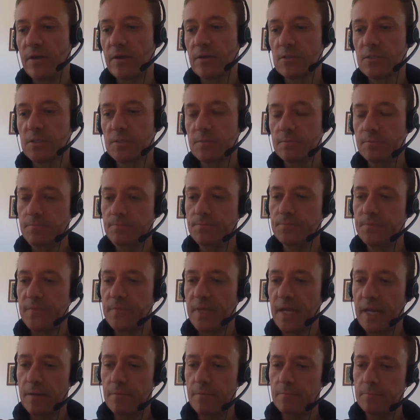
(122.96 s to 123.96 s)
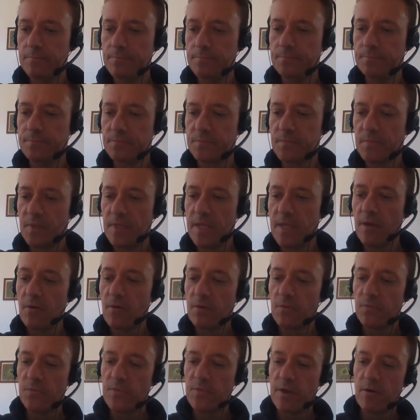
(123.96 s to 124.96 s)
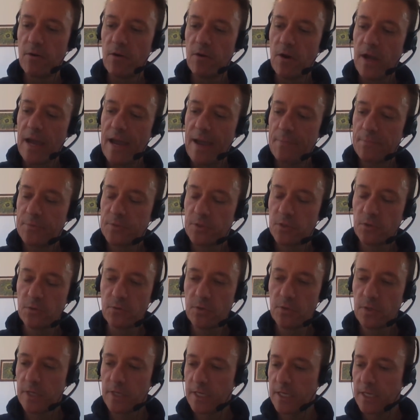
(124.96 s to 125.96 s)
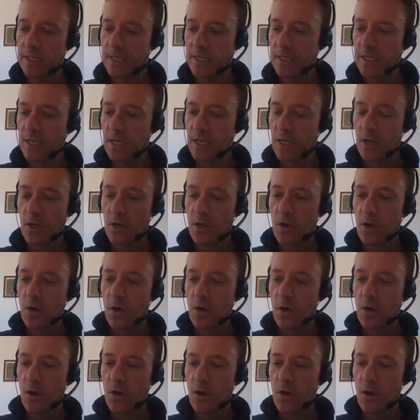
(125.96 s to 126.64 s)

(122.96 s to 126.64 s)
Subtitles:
years, and they were absolutely